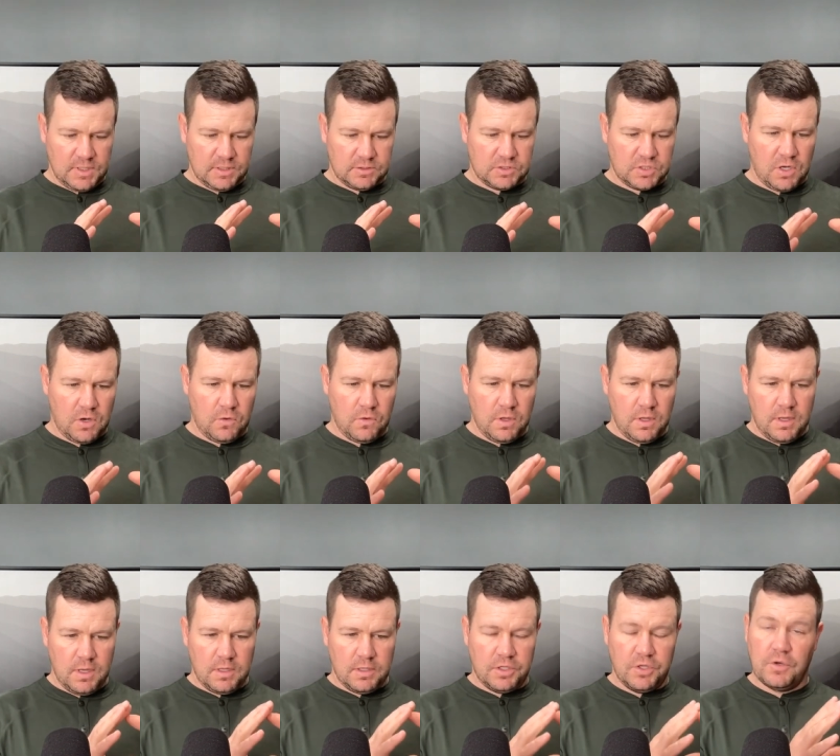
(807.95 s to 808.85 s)
So
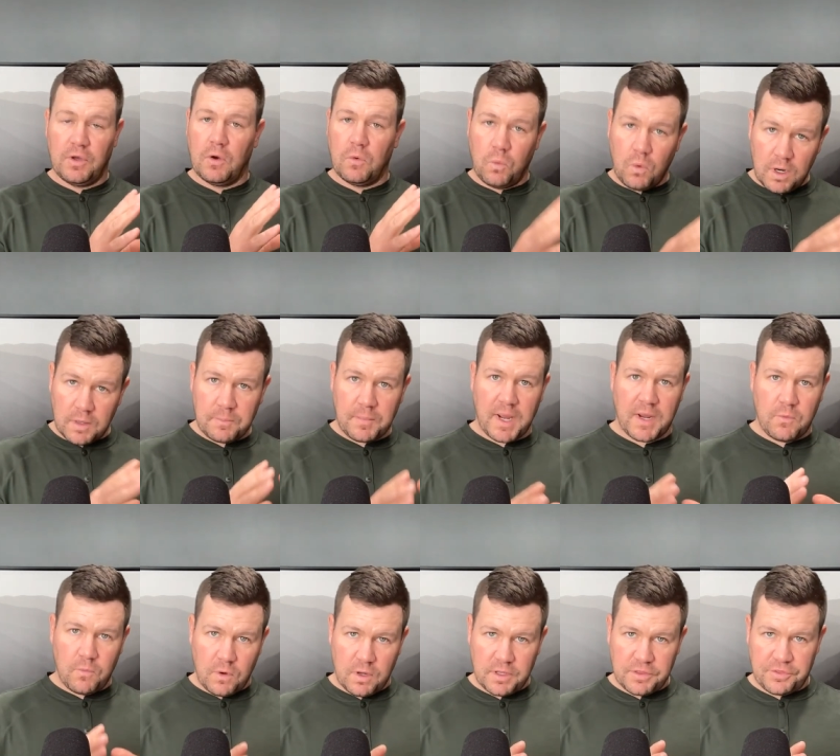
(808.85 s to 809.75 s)
you go one by
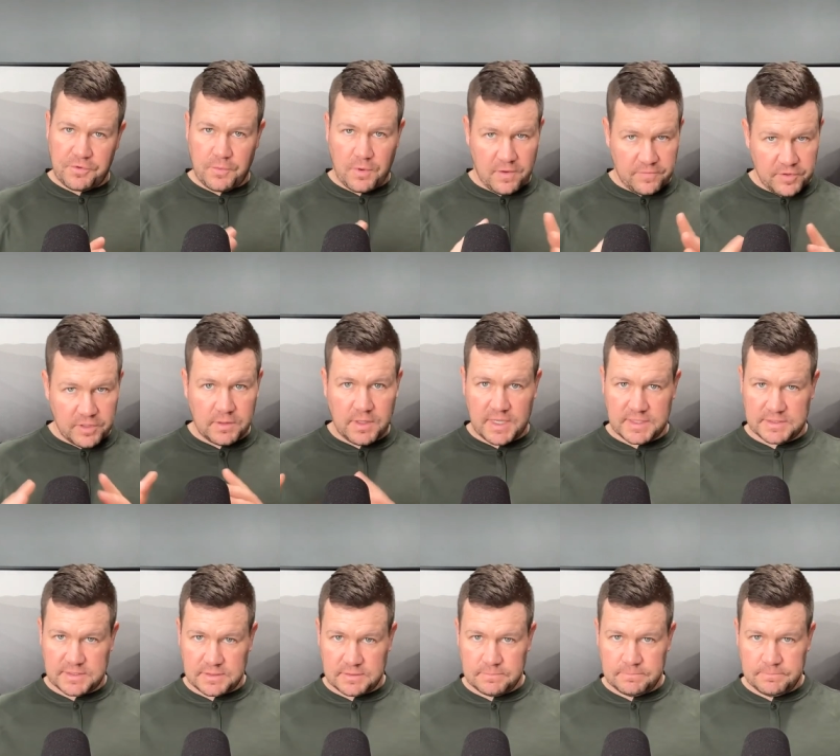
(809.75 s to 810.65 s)
one through every
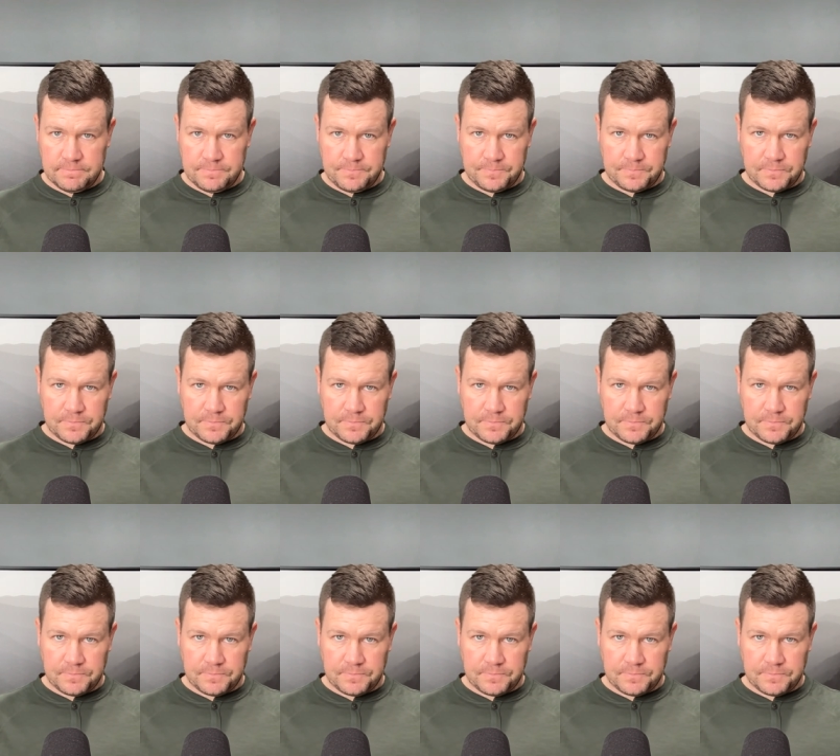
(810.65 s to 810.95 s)
lesson,